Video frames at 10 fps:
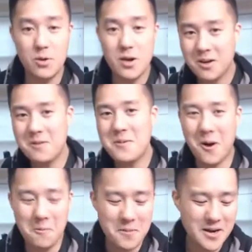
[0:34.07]
we are going to be
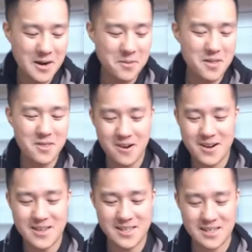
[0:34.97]
opening up
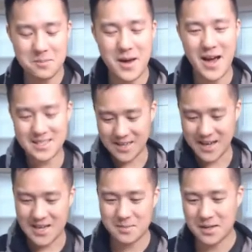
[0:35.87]
36 packs of
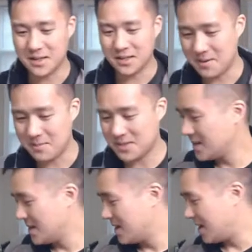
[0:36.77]
Cosmic Eclipse
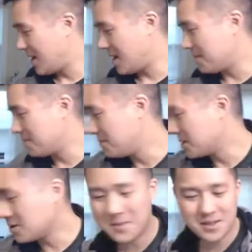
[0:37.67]
I'm um,
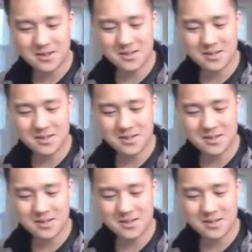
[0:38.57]
assuming there's